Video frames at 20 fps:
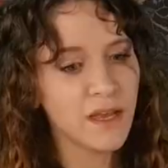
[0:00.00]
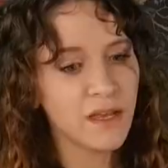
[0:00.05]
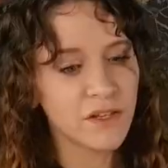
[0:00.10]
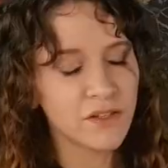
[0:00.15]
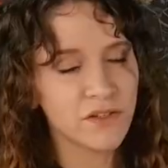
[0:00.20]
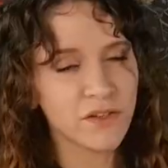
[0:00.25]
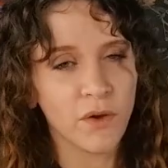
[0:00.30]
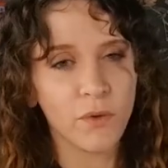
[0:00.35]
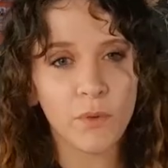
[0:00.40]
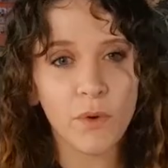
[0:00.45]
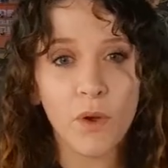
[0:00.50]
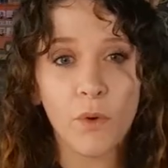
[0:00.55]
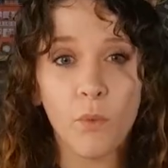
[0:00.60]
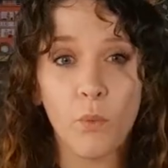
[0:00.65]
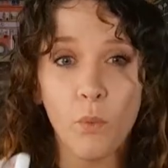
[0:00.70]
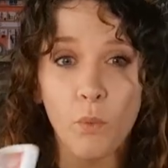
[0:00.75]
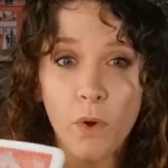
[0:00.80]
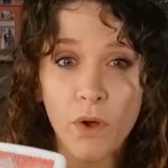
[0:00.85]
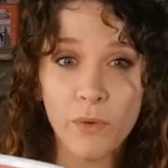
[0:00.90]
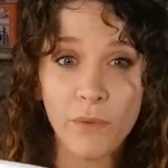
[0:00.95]
So
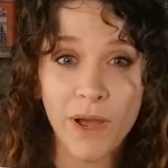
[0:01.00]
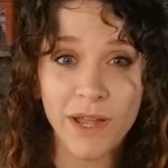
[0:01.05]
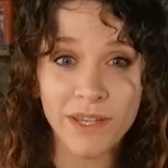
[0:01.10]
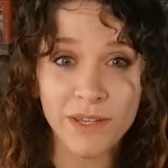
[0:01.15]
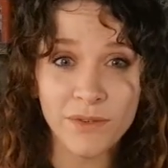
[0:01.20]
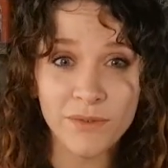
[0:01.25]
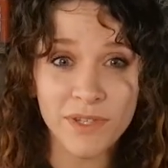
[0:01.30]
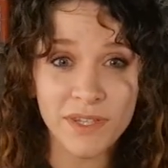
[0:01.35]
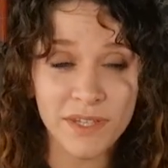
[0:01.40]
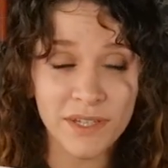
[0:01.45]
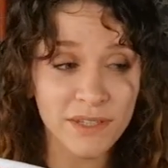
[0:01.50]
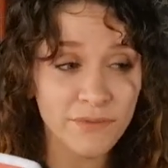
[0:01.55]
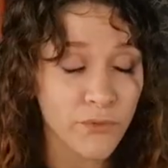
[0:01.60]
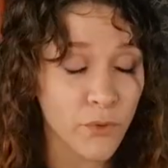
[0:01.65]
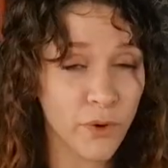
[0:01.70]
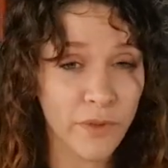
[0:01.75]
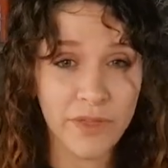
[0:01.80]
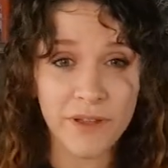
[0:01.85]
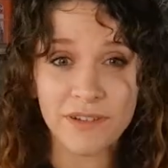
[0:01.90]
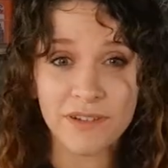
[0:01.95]
what do I use this
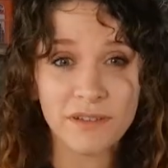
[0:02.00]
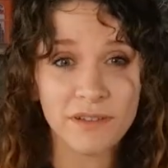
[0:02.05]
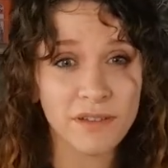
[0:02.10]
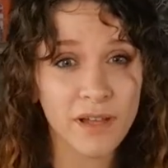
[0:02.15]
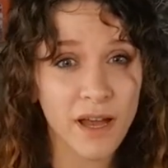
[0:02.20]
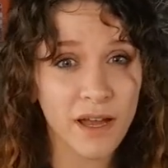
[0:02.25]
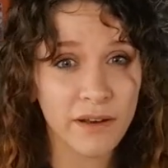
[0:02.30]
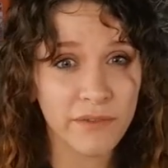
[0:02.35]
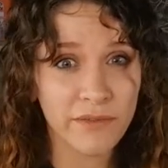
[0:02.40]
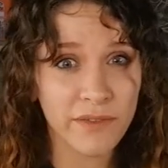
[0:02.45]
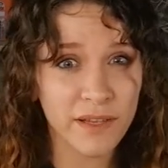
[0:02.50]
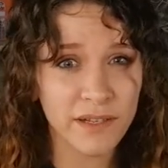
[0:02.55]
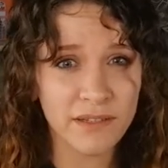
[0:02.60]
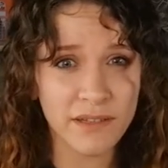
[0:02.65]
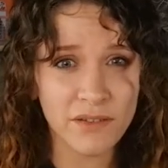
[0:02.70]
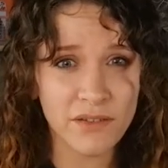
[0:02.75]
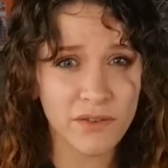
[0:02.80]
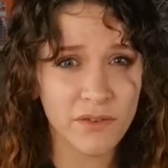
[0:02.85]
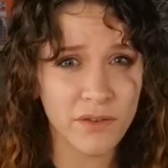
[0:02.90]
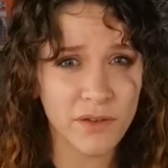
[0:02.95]
for? There's a lot of things
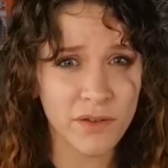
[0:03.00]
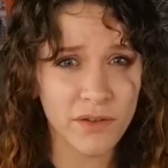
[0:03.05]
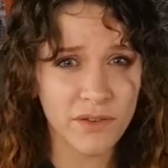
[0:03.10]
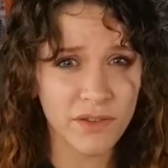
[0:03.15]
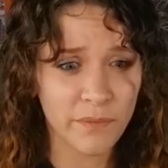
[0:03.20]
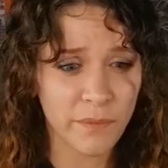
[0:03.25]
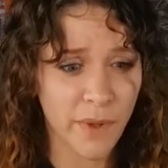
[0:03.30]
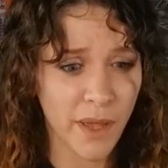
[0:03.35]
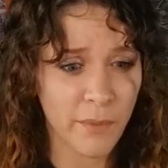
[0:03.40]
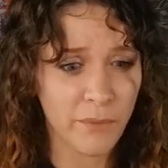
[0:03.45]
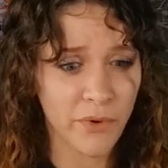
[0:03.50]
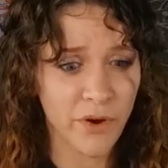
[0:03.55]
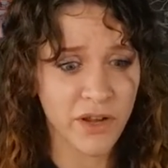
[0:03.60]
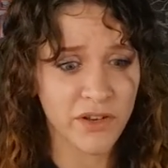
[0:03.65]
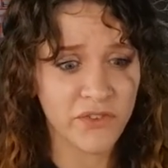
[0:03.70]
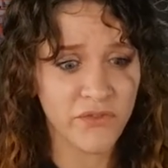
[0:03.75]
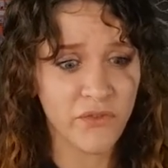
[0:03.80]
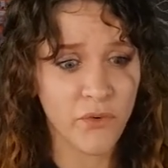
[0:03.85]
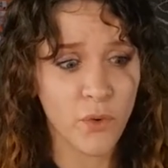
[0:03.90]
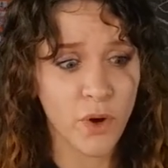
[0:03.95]
that you can use a pet
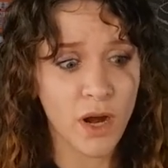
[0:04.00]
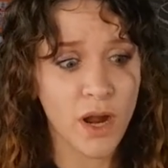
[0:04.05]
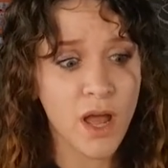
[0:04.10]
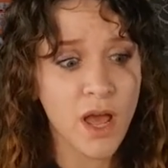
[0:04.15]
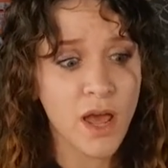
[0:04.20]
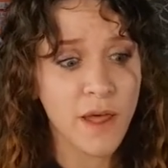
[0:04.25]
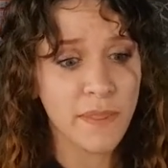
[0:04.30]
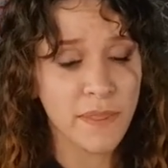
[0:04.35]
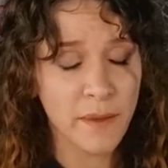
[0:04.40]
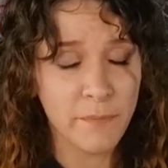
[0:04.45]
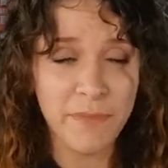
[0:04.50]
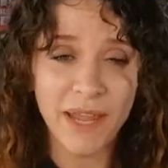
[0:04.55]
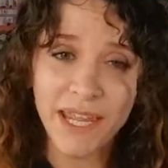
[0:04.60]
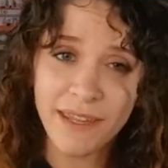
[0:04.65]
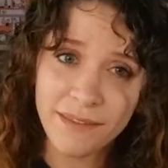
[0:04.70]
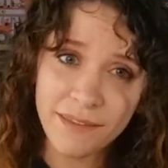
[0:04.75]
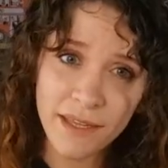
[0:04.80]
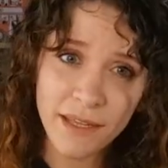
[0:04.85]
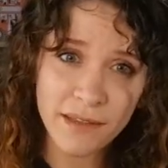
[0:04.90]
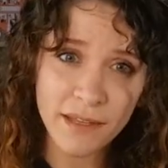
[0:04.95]
brush for. The
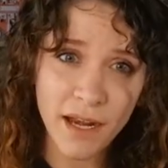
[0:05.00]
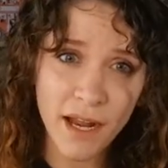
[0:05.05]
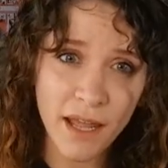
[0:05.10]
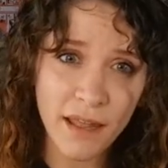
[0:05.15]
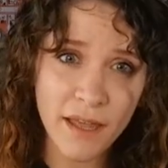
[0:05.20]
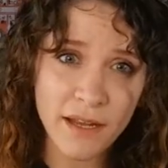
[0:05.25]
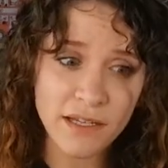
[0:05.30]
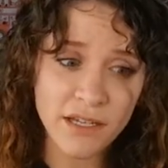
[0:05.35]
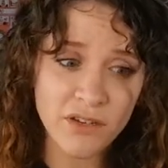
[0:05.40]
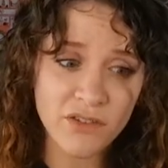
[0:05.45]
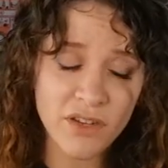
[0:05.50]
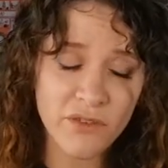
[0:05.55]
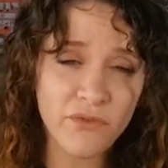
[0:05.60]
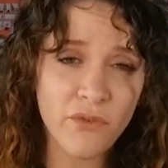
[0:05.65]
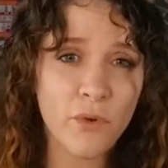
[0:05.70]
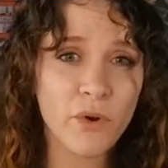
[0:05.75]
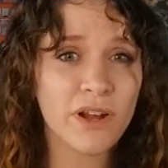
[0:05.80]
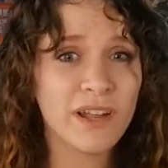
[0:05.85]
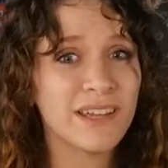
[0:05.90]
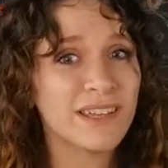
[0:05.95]
main thing that I like to use it
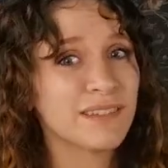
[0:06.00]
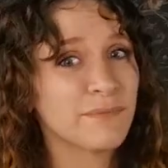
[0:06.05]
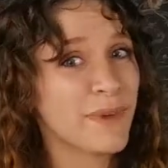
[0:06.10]
for is